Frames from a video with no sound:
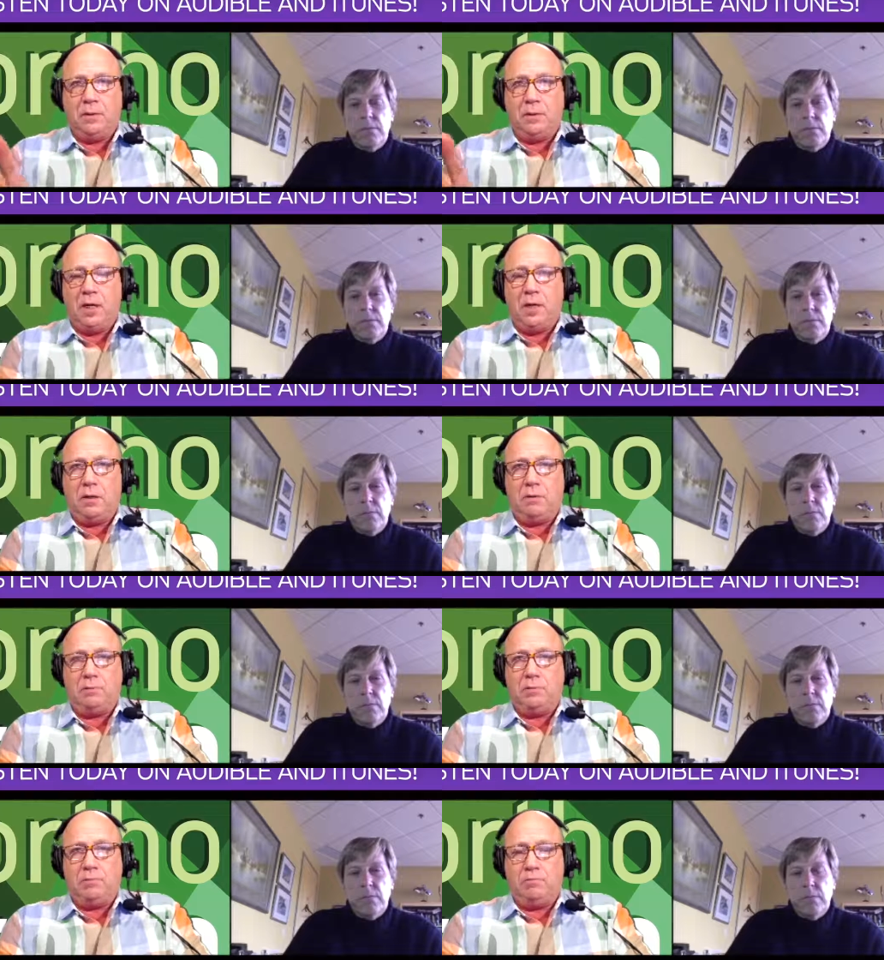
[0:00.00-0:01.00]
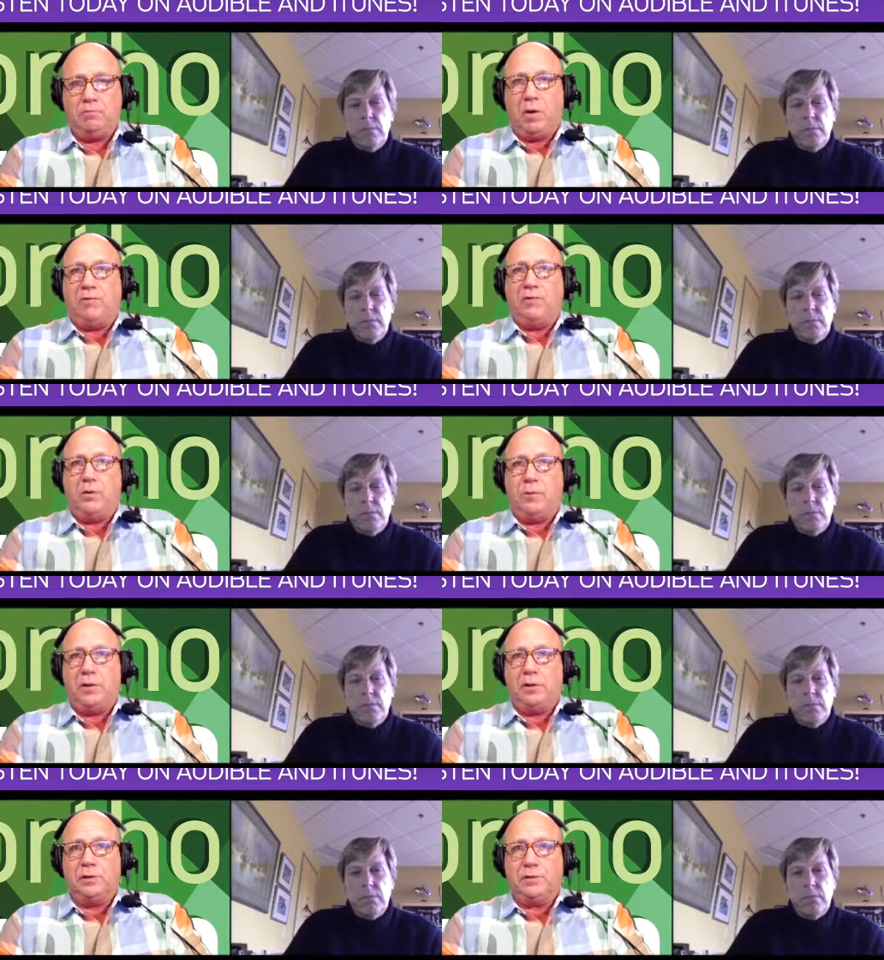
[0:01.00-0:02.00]
Speaker 1: um, Buffalo
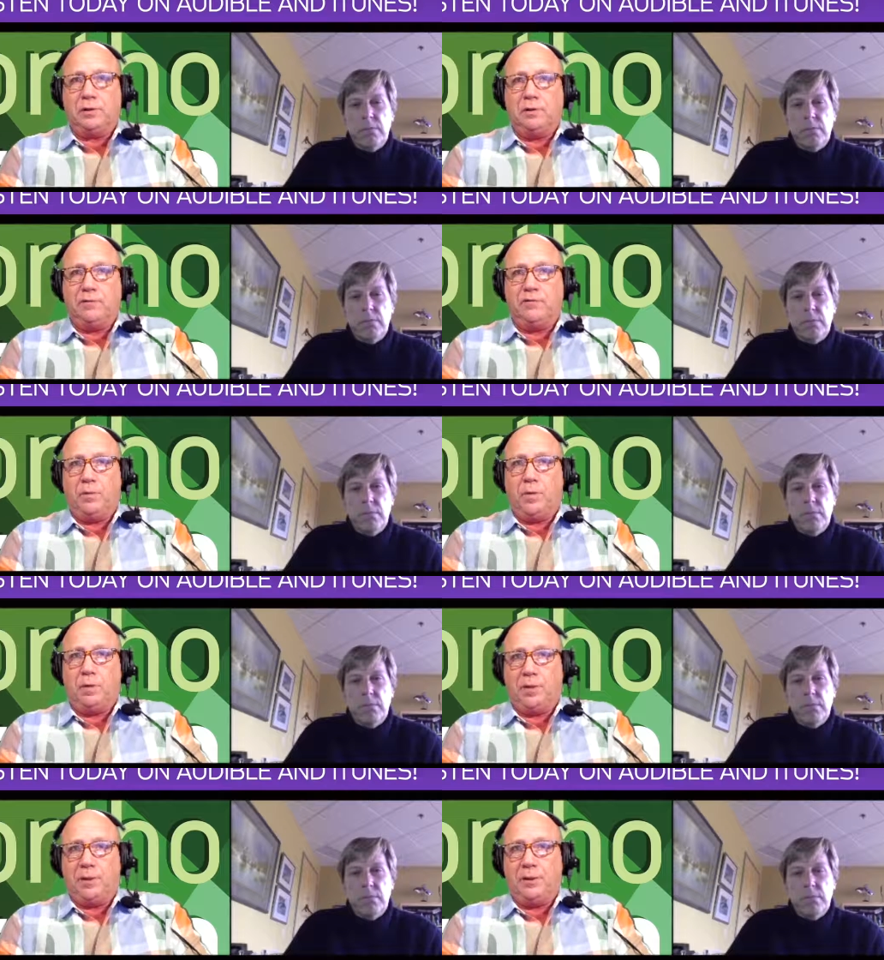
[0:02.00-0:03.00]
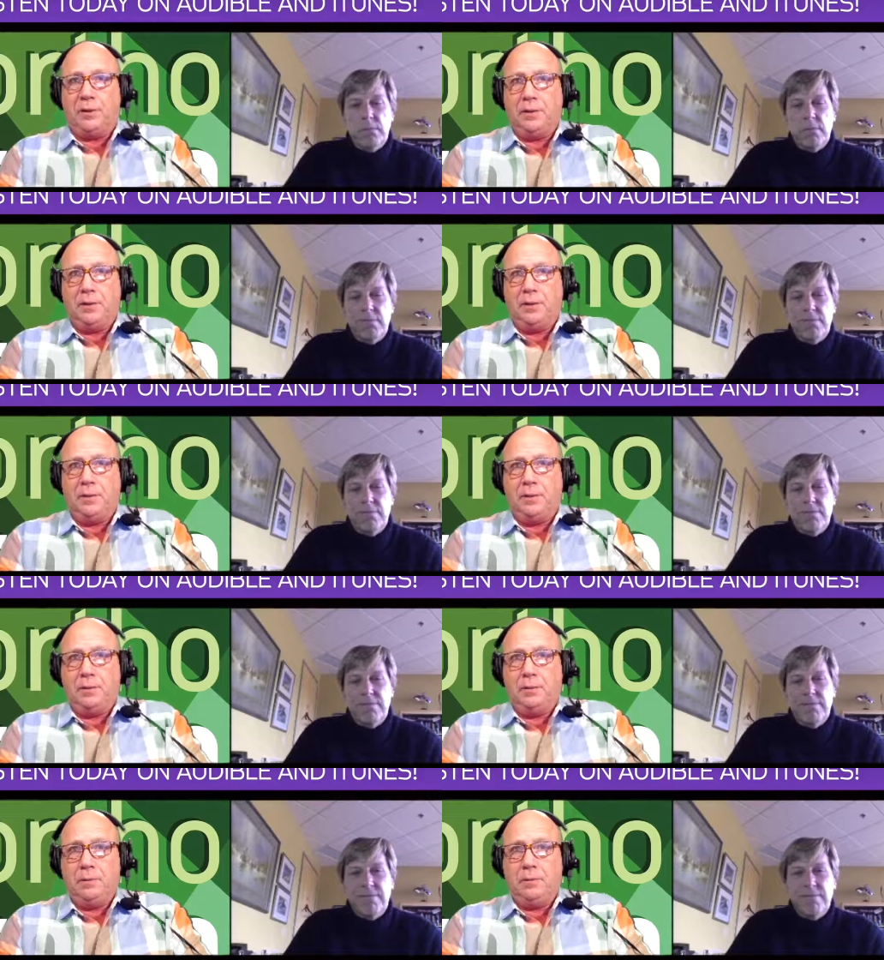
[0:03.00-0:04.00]
Bills football player.
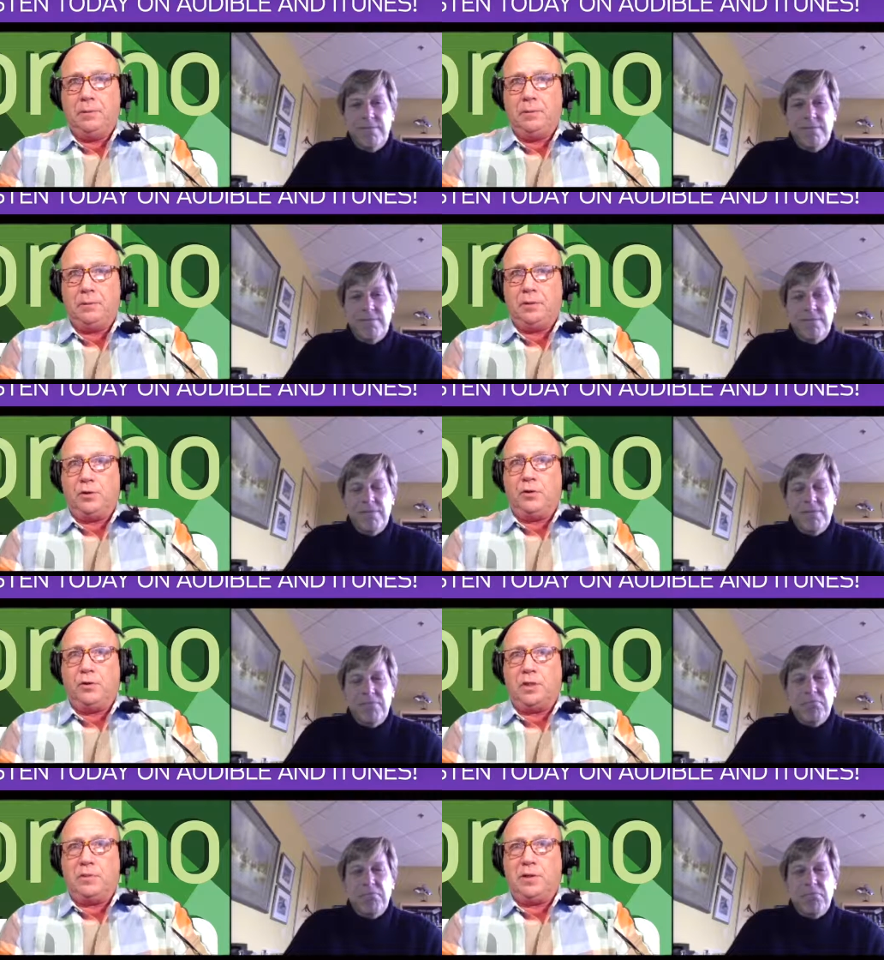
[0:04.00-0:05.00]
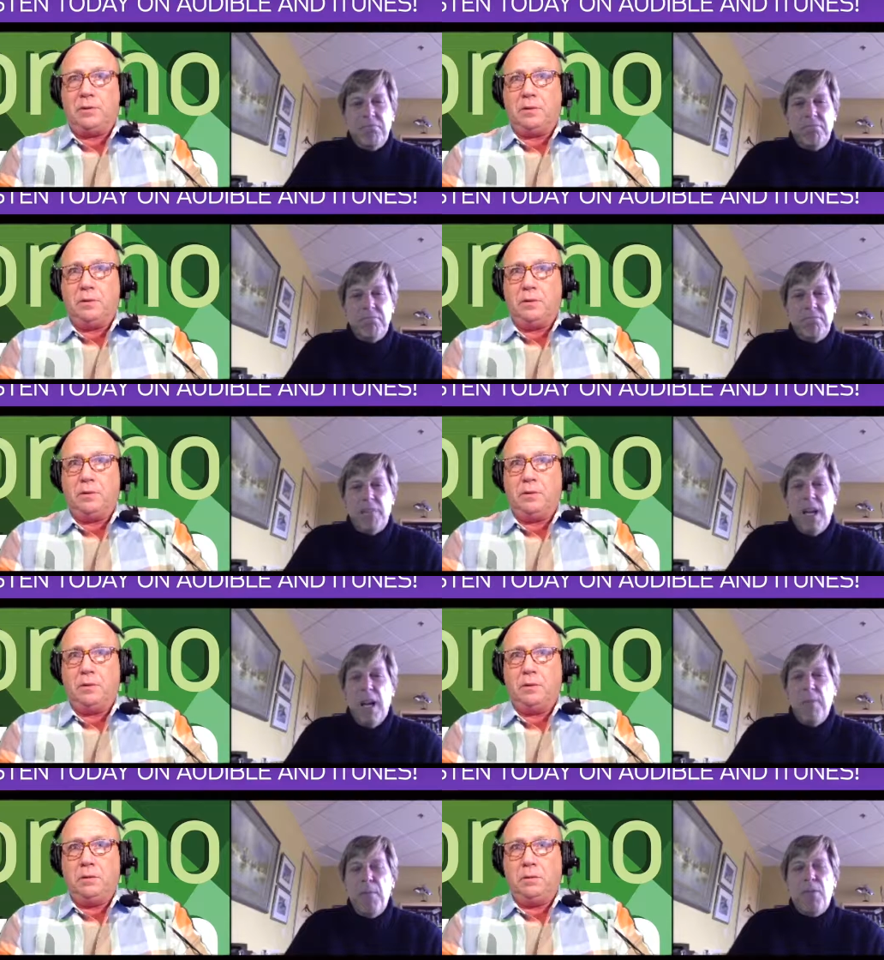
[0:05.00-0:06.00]
You know who I'm talking about?
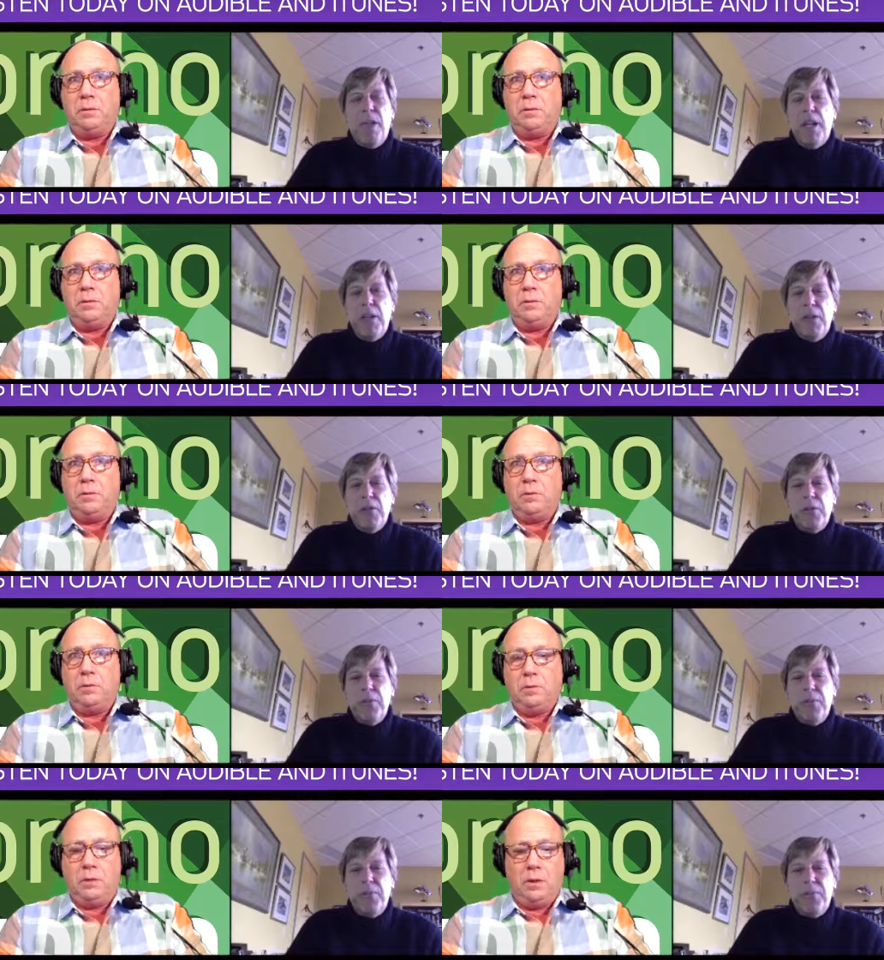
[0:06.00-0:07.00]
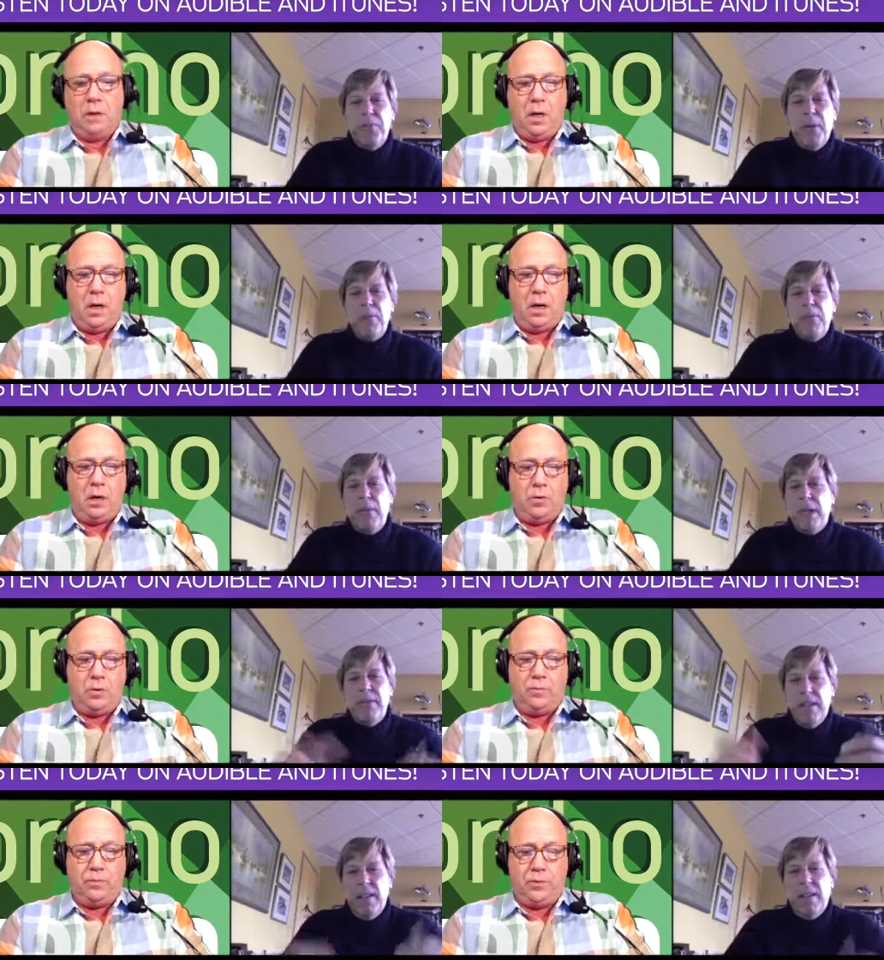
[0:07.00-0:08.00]
Speaker 2: I'm afraid I don't. Uh,
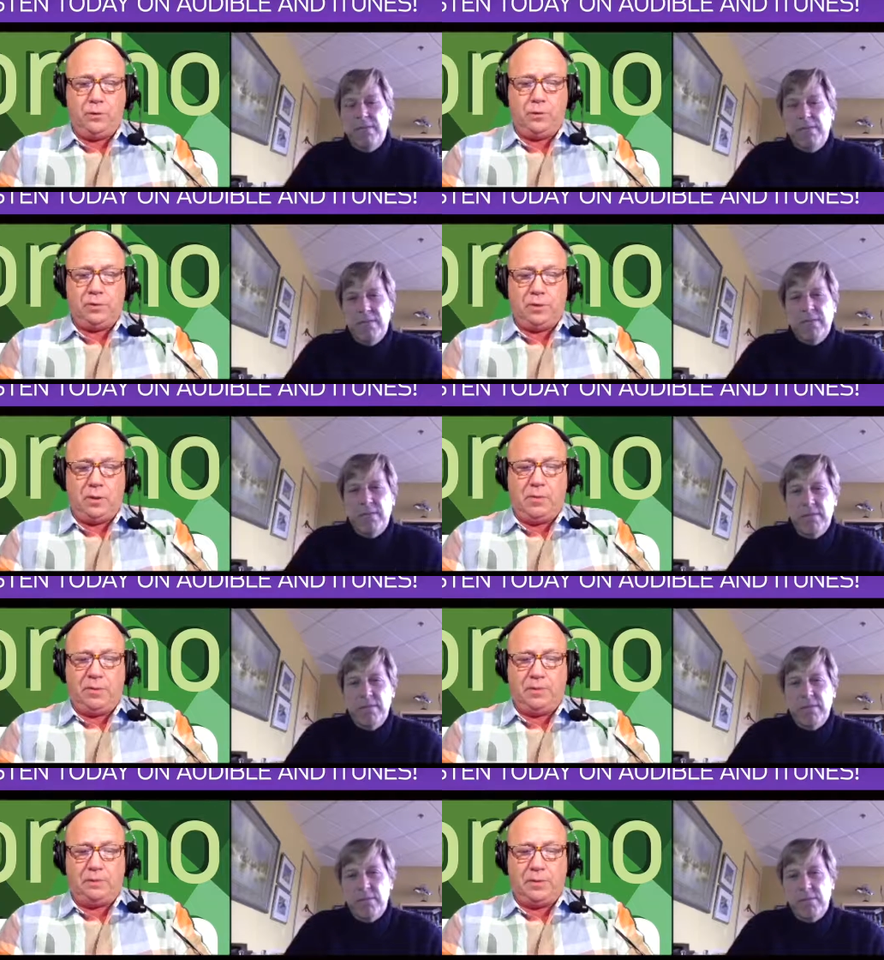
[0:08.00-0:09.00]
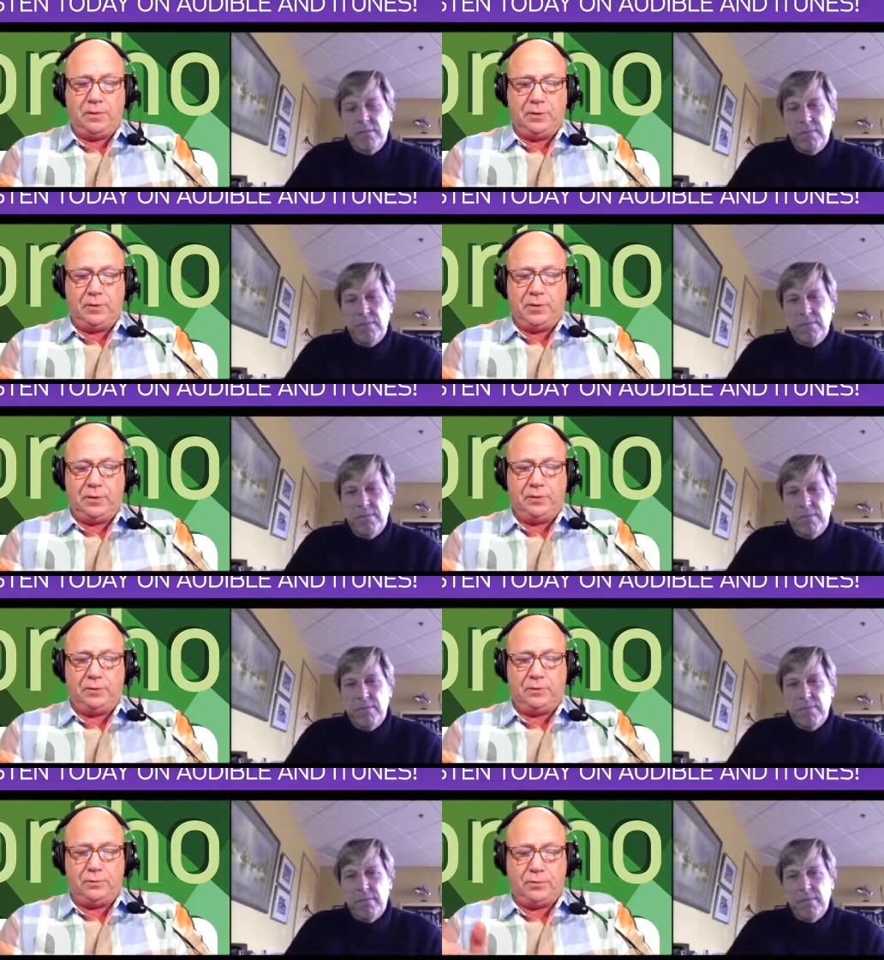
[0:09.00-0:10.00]
Speaker 1: but, but, who's the Buffalo Bills? Anyway, they're
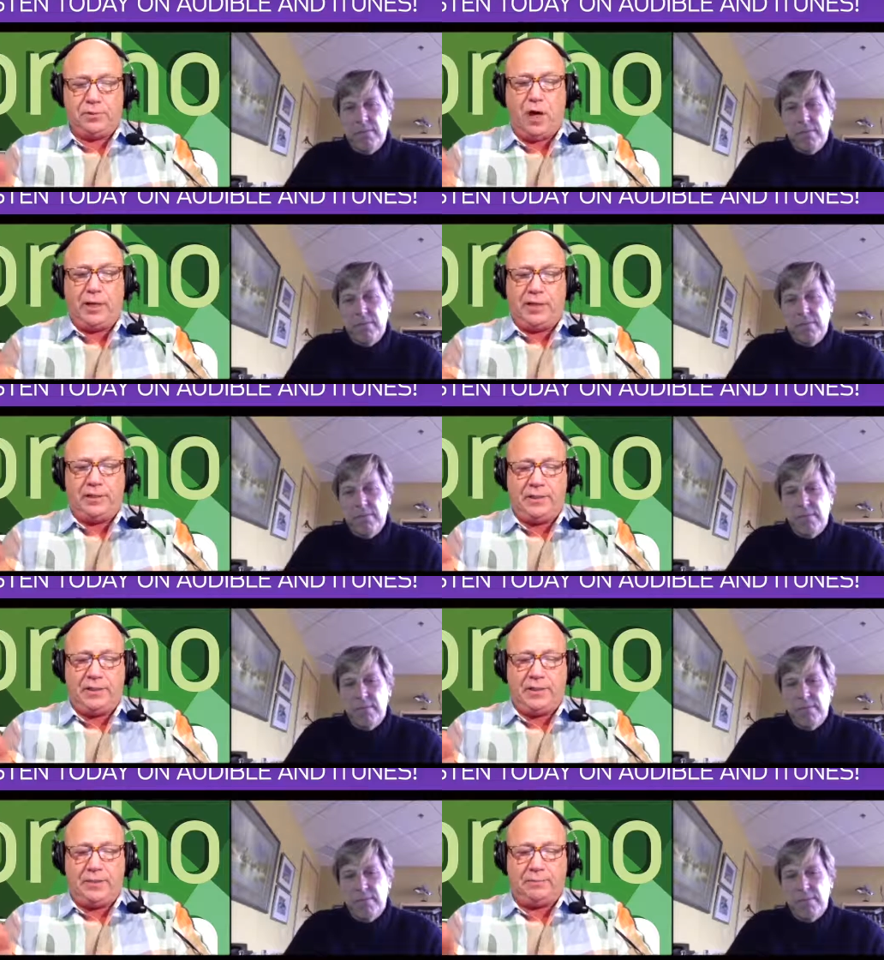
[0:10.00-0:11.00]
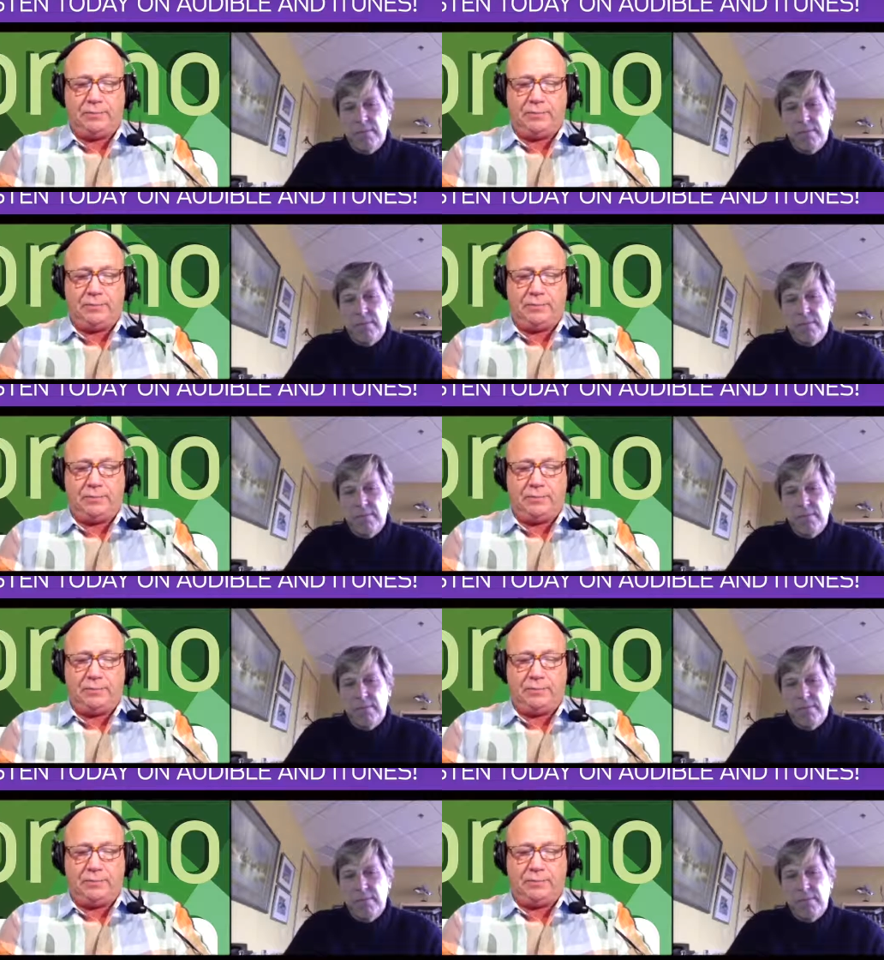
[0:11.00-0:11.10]
they're they're talking to him,